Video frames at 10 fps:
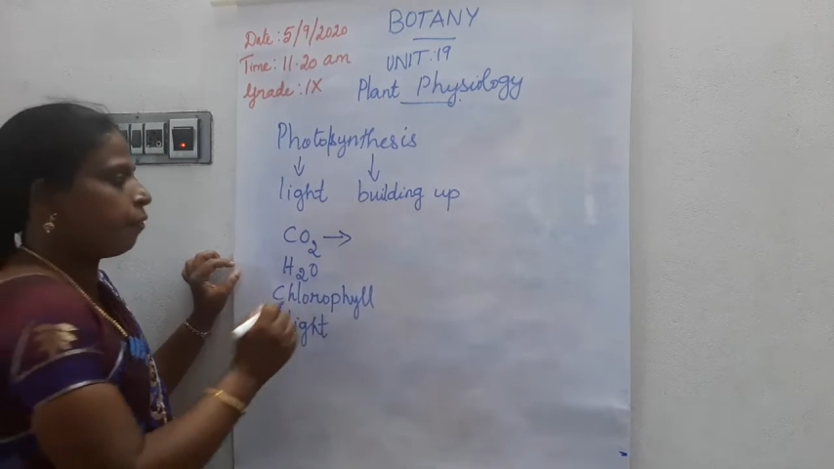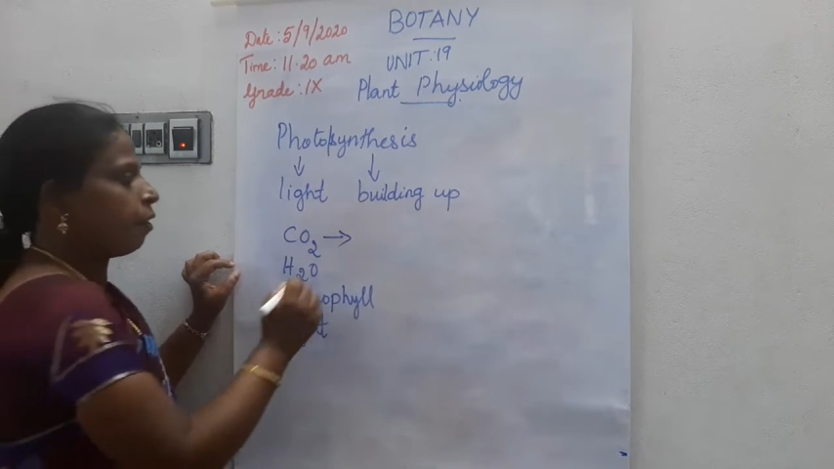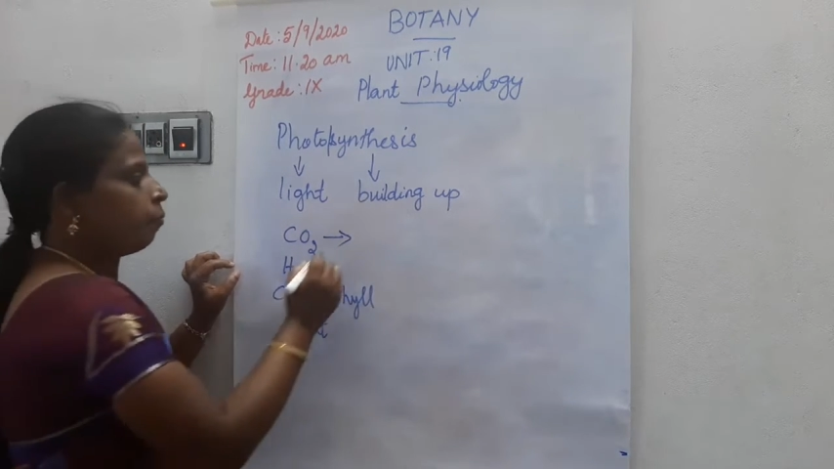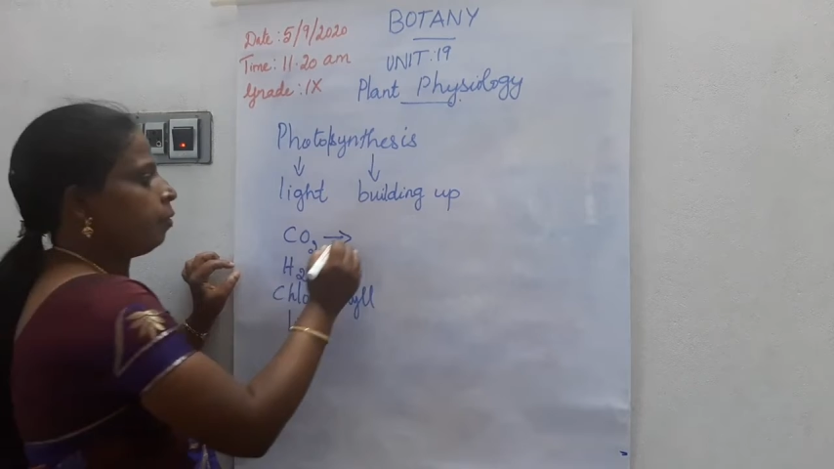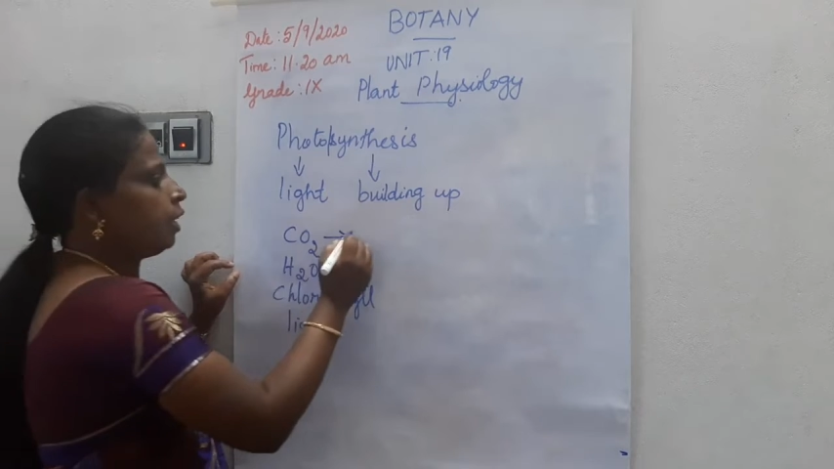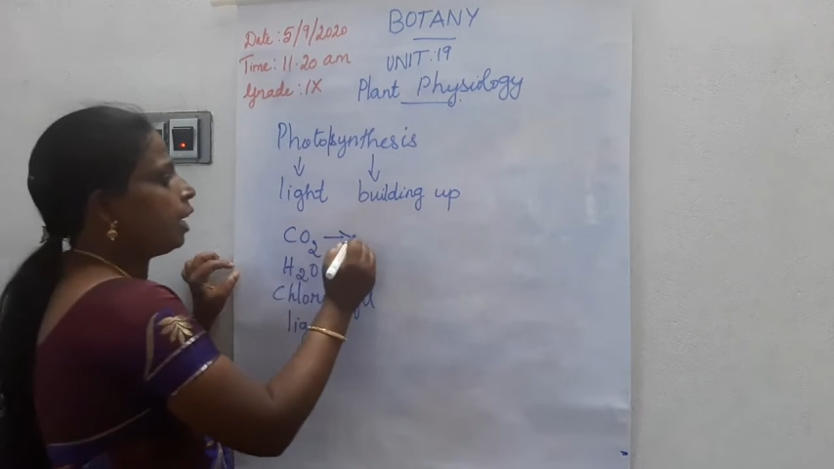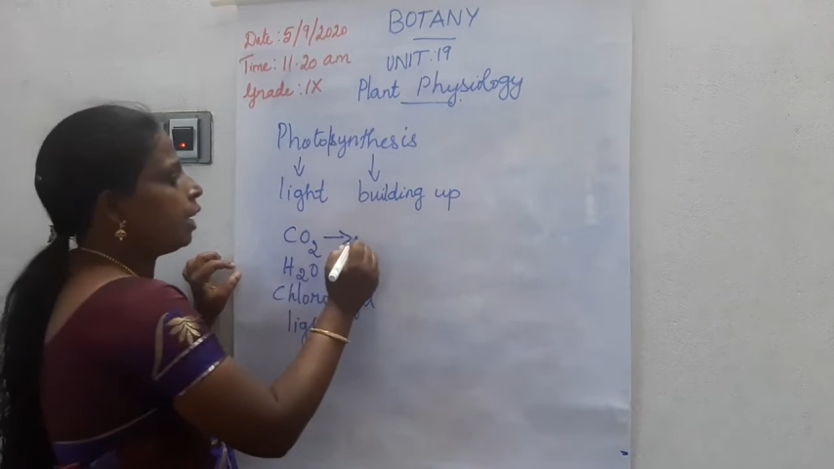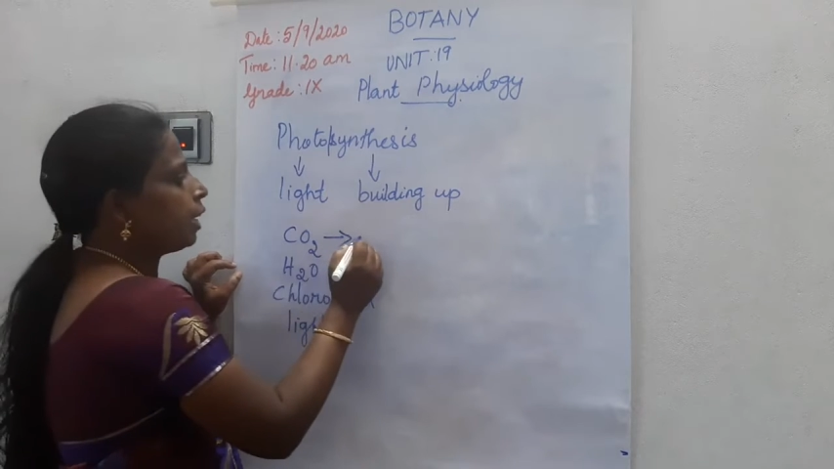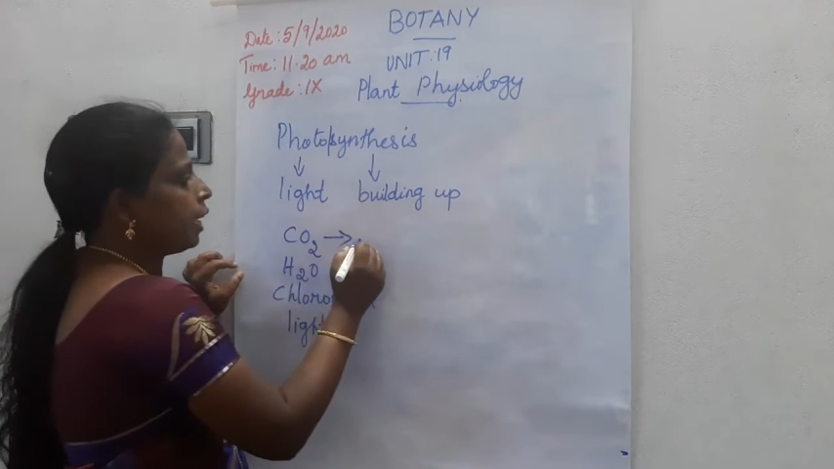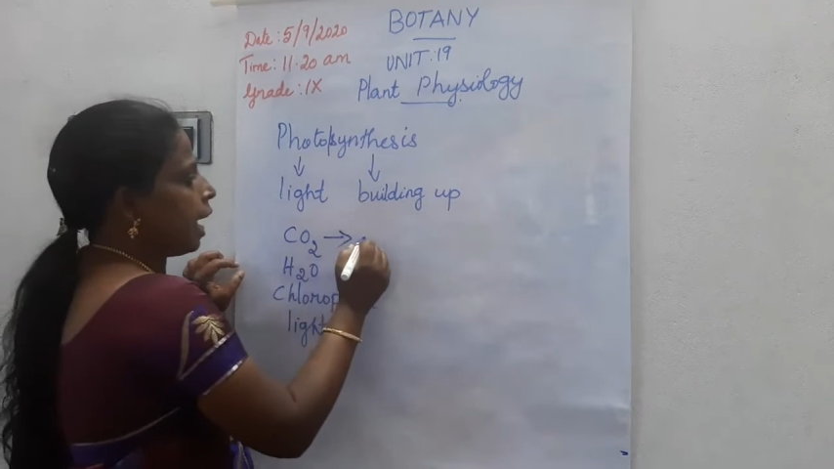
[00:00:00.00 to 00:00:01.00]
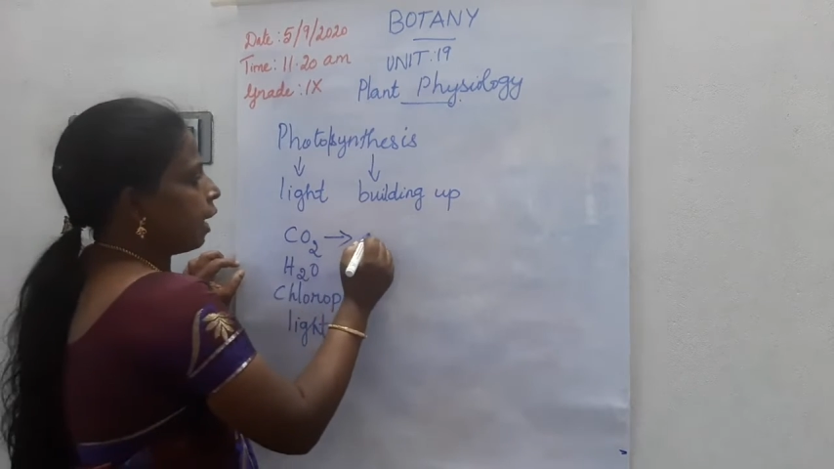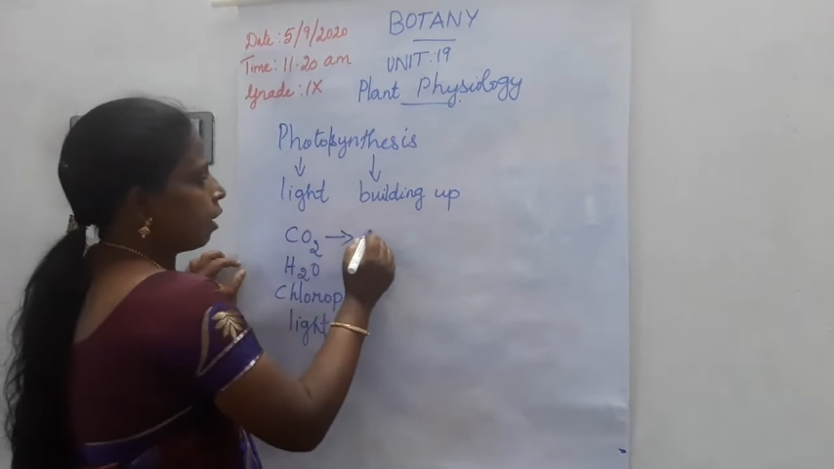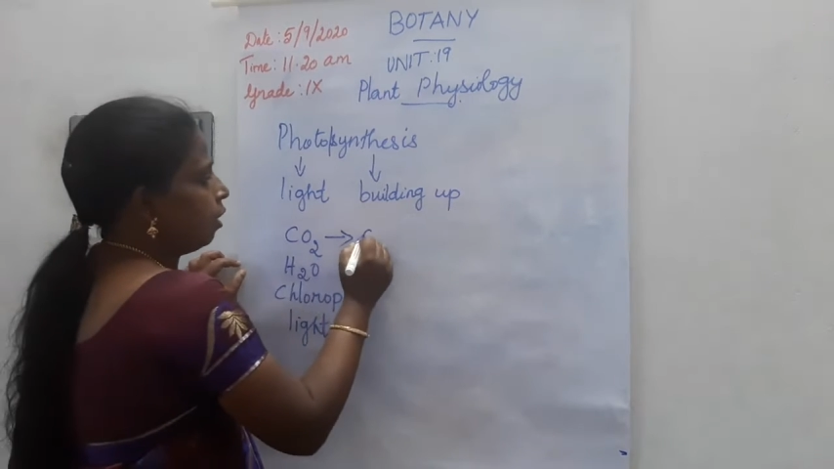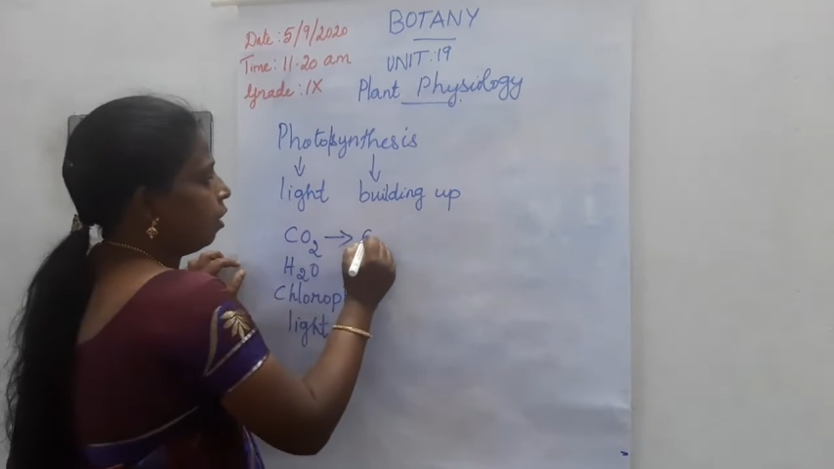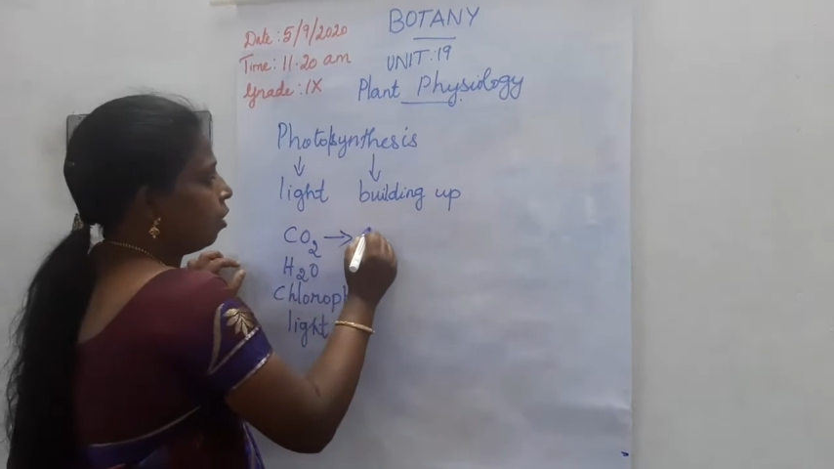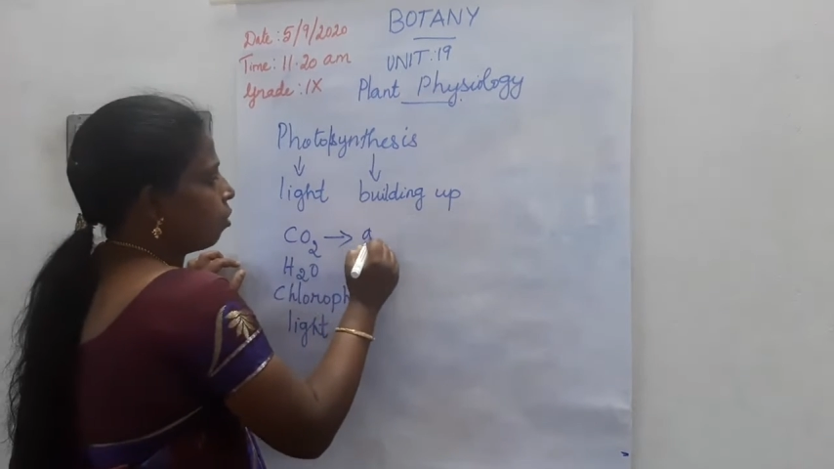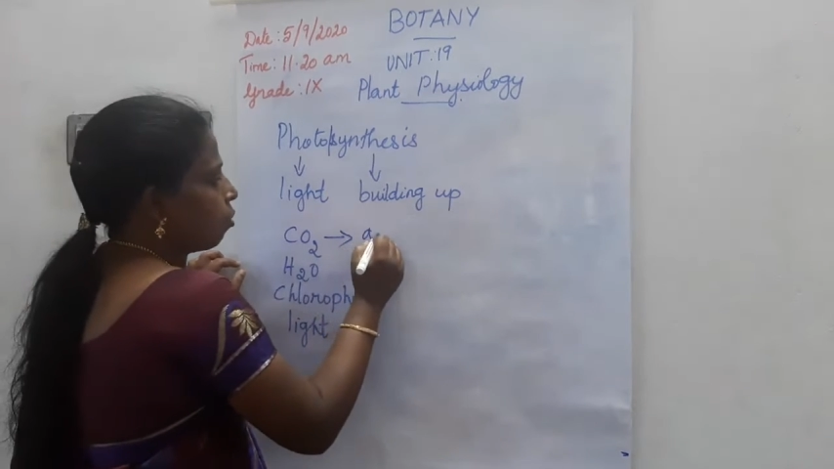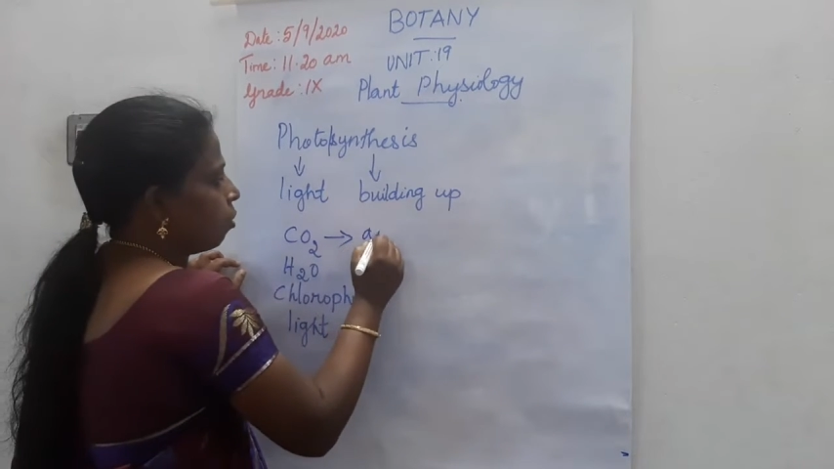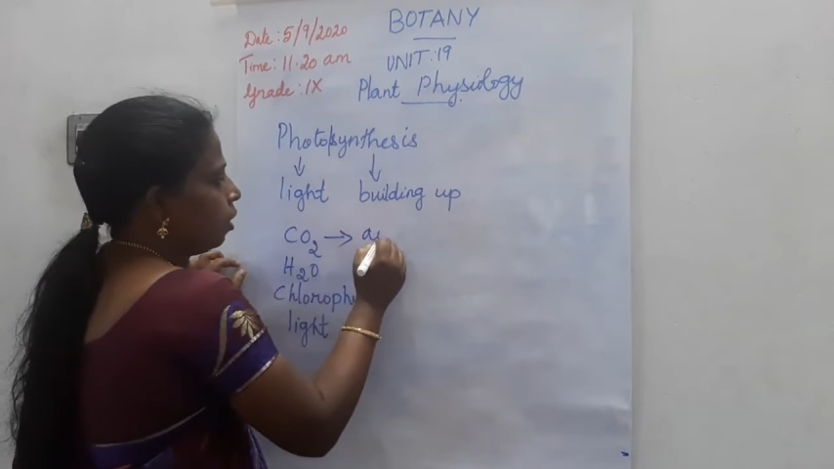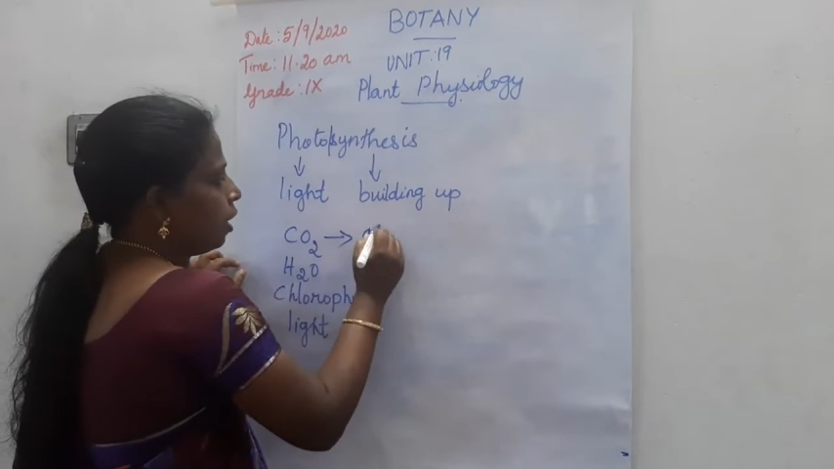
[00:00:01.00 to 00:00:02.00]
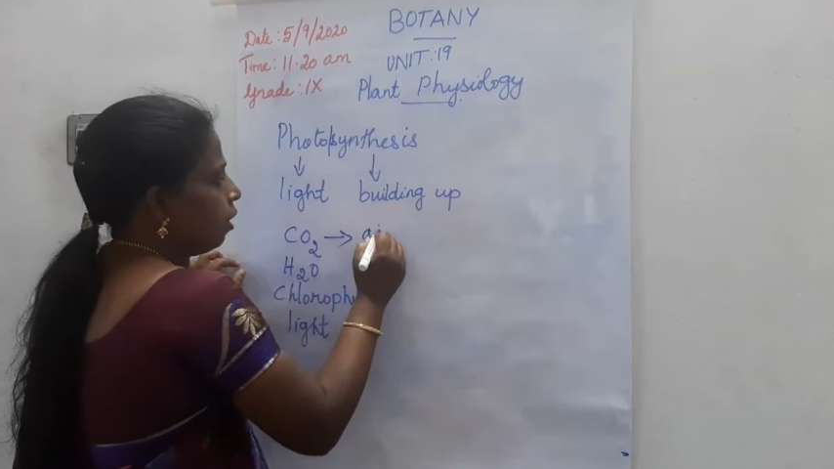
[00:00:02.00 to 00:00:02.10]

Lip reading: from the air. So